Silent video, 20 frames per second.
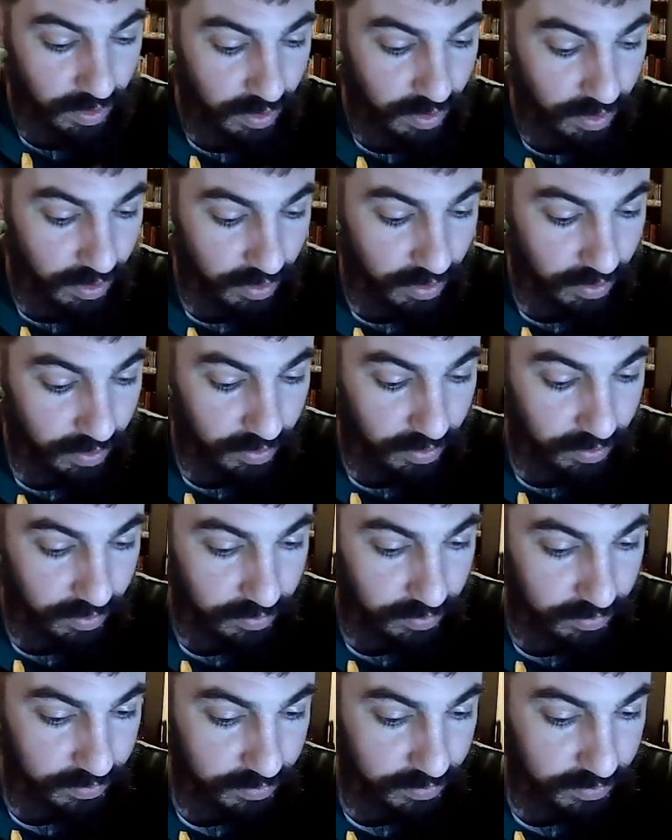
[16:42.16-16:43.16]
uh,
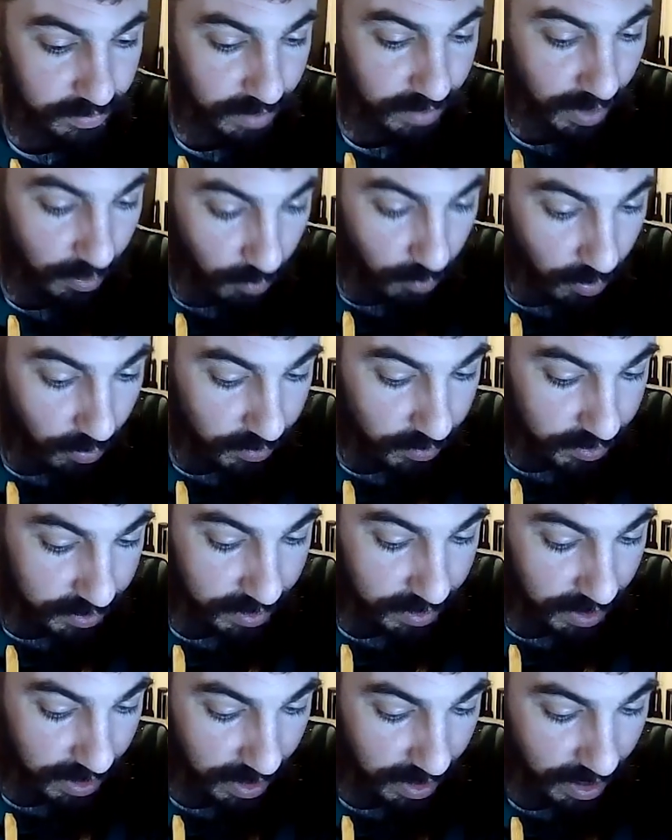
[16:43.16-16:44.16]
and what
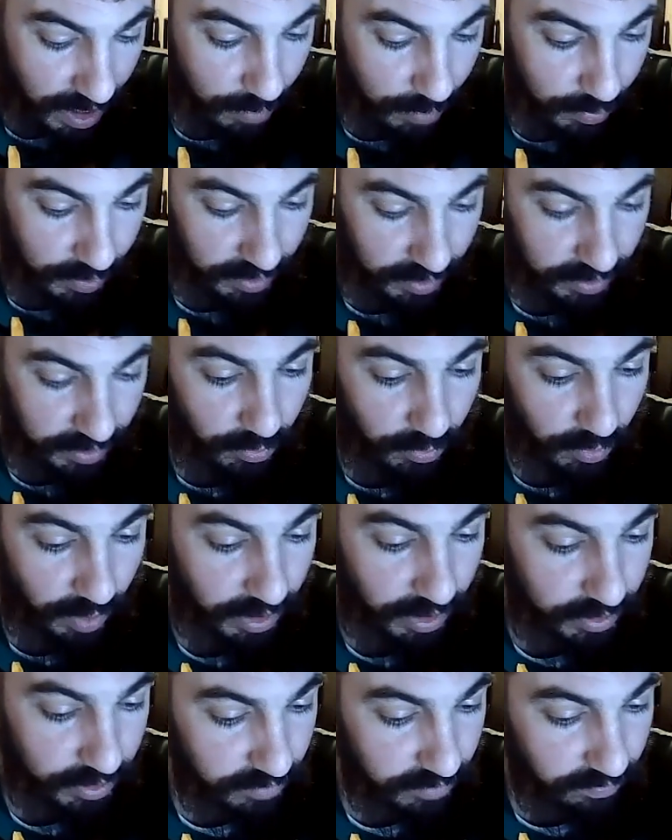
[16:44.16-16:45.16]
was happening, there were
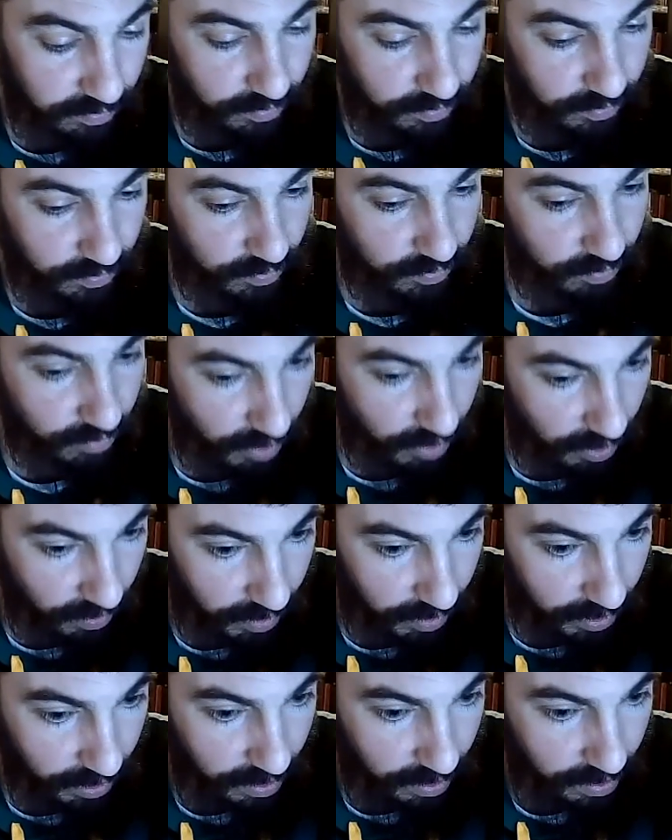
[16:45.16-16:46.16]
actually
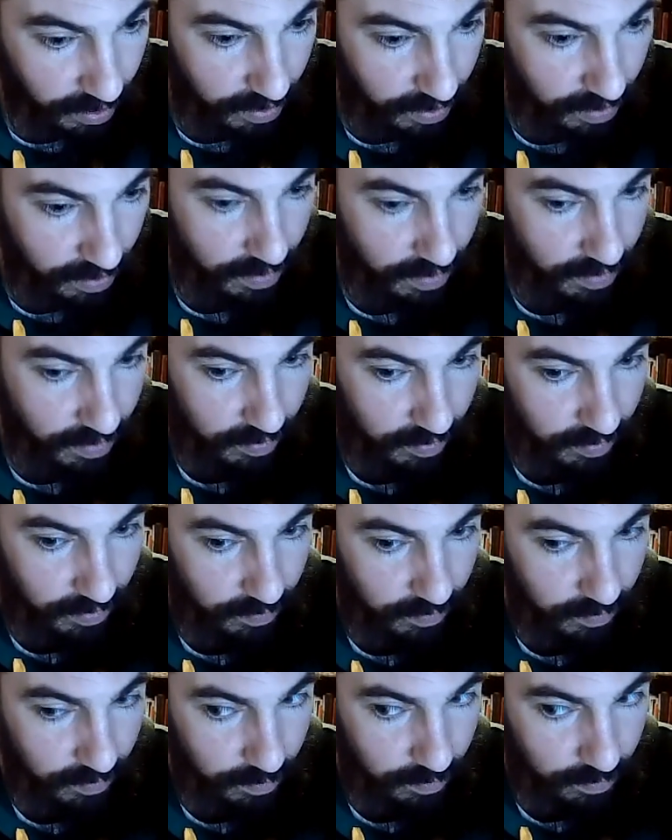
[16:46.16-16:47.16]
very
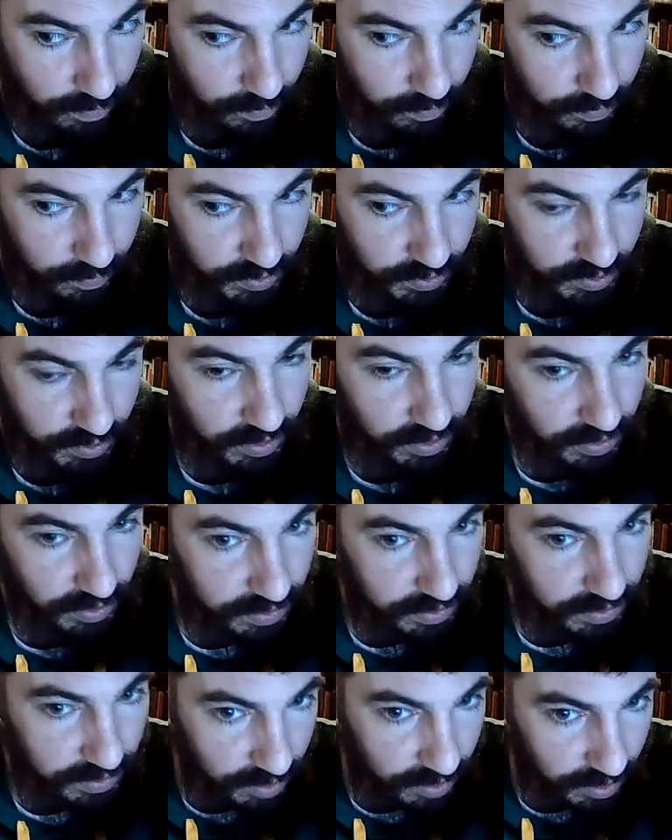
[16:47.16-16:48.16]

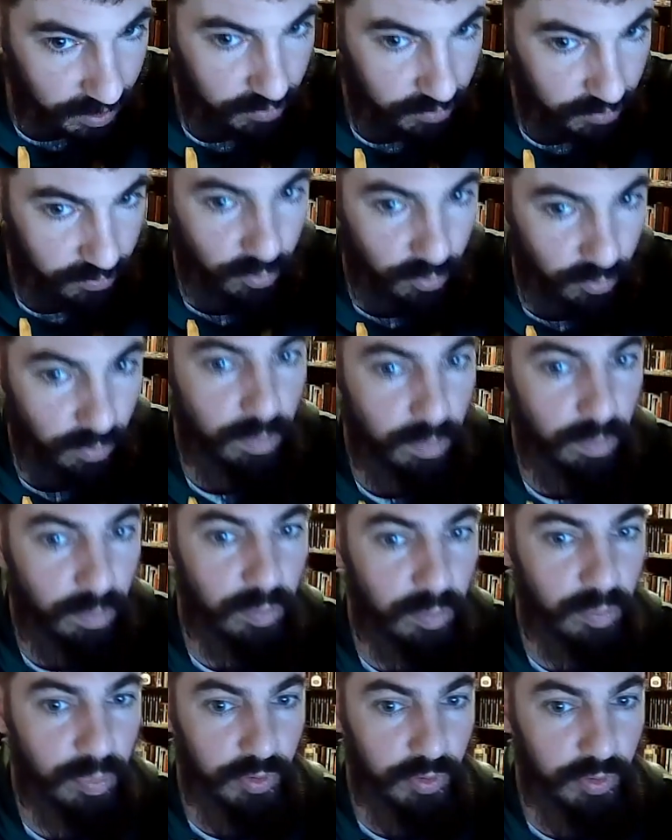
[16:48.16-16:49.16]
successful
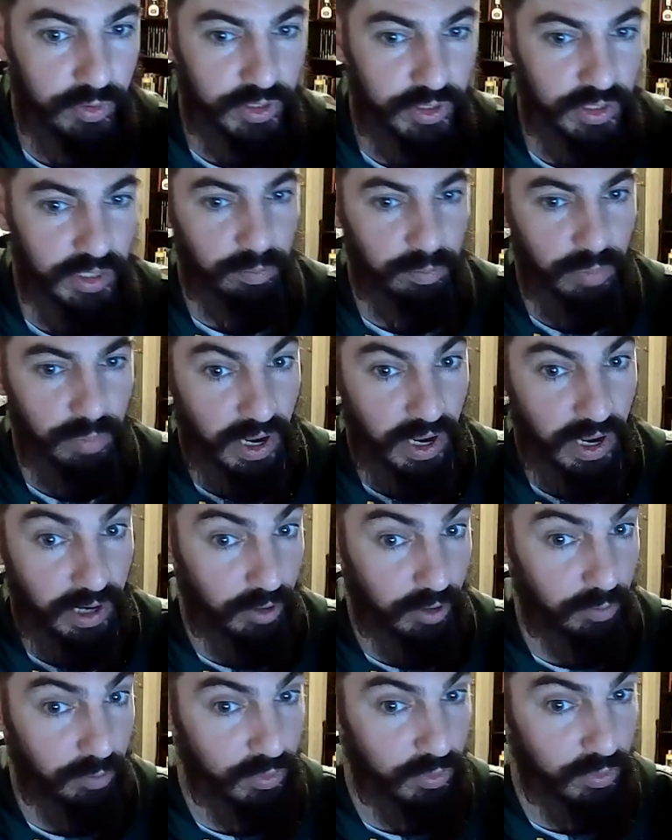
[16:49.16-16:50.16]
burgeoning black
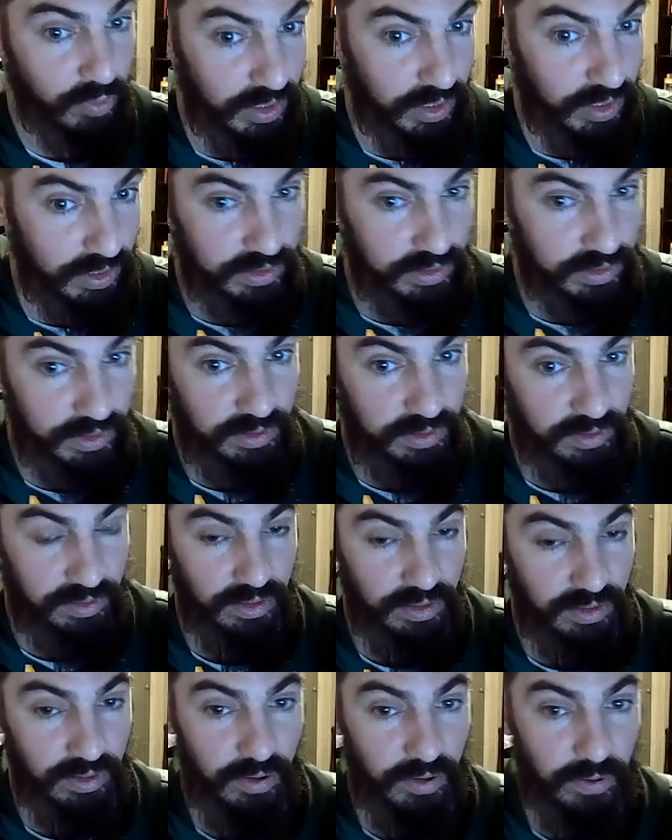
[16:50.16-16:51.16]
communities.
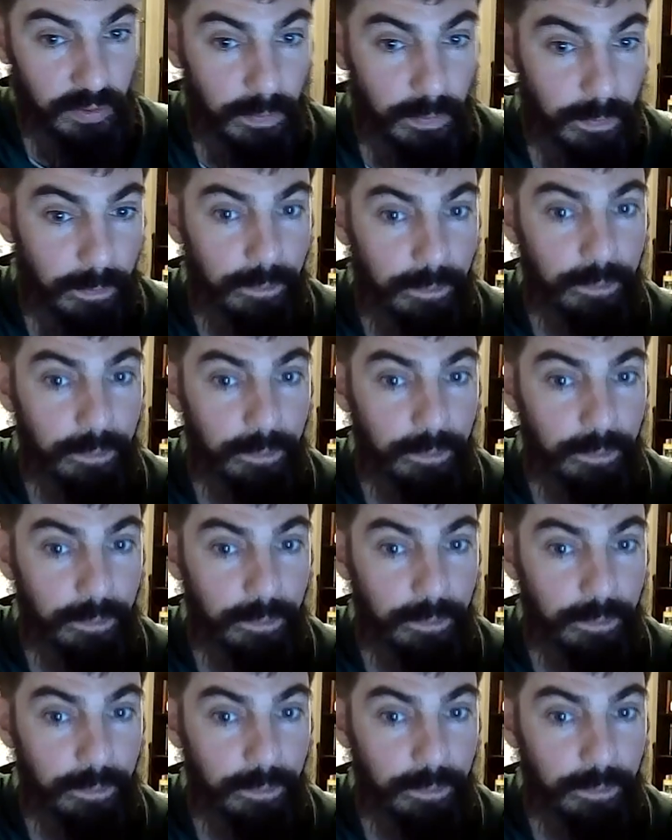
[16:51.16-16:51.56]
Um,